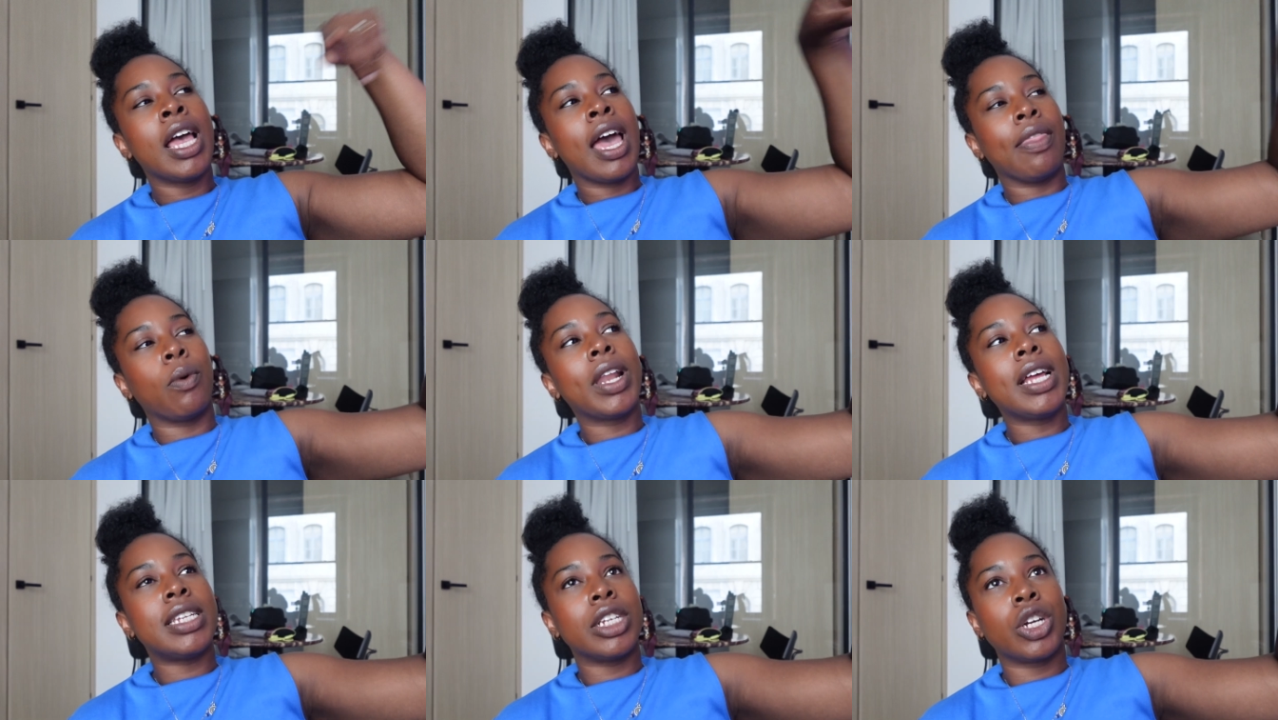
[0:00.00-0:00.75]
And the one
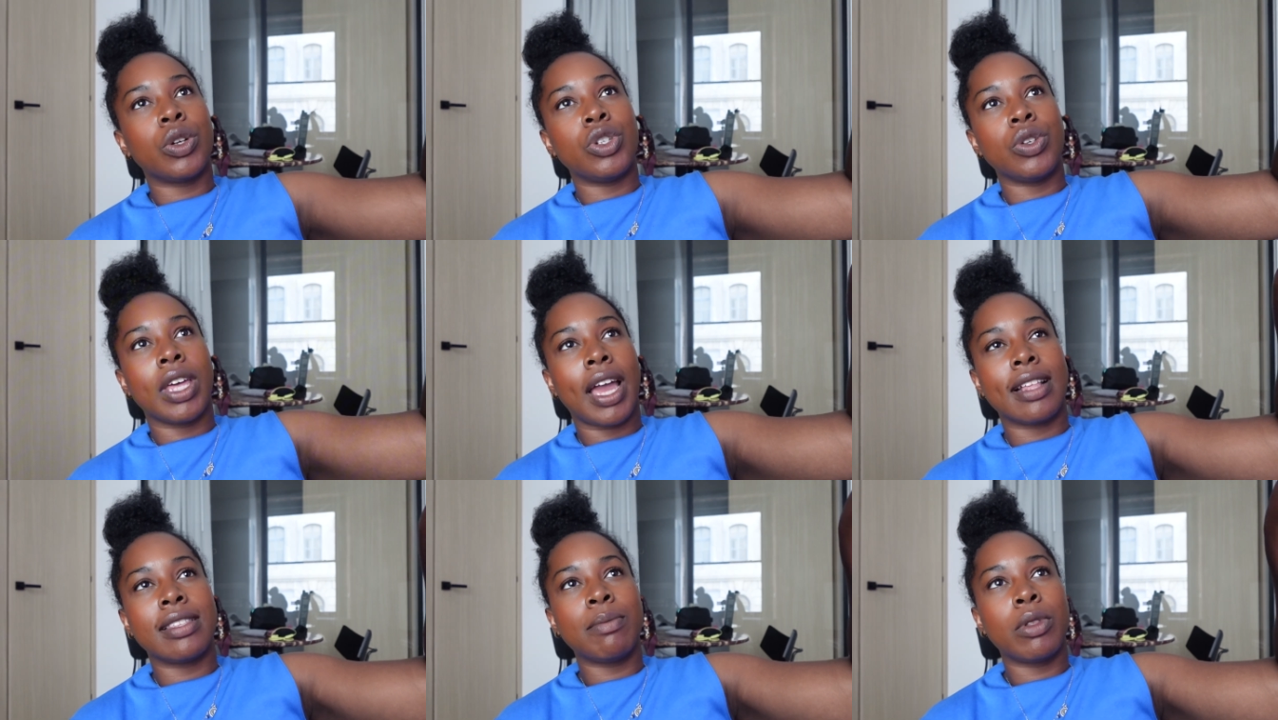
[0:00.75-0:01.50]
I did go to, they
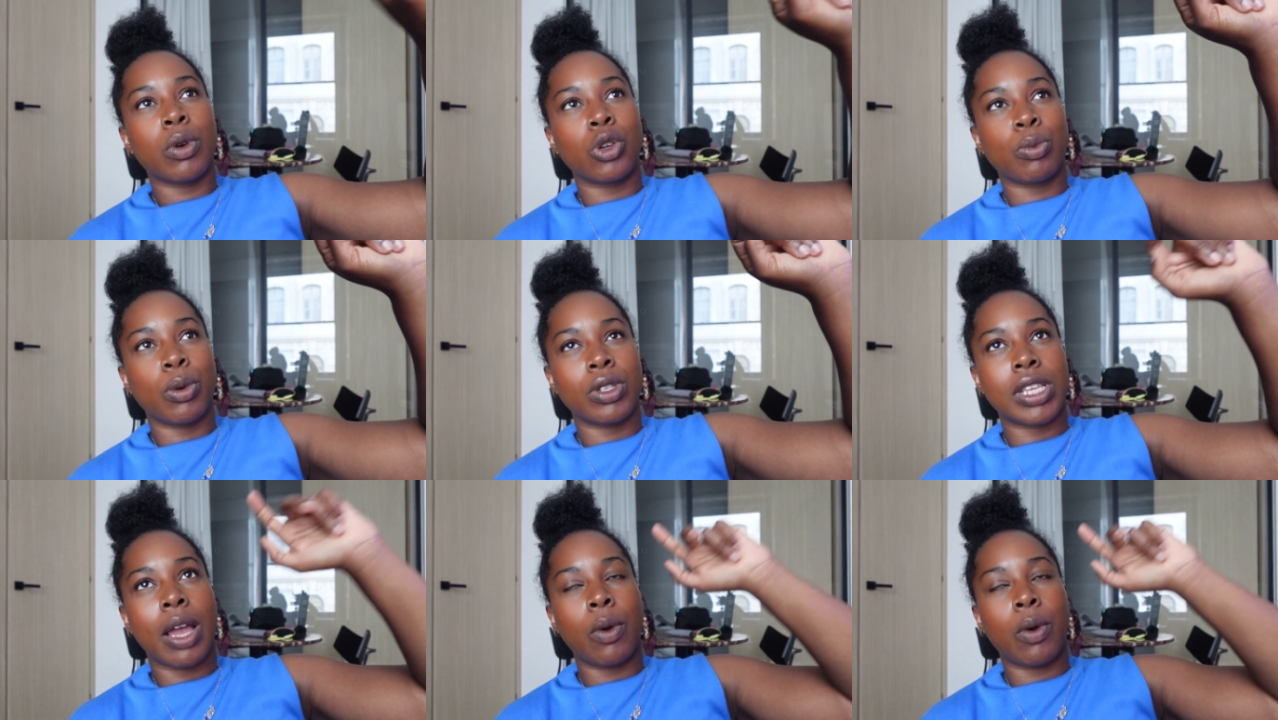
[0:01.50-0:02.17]
had some La Roche-Posay,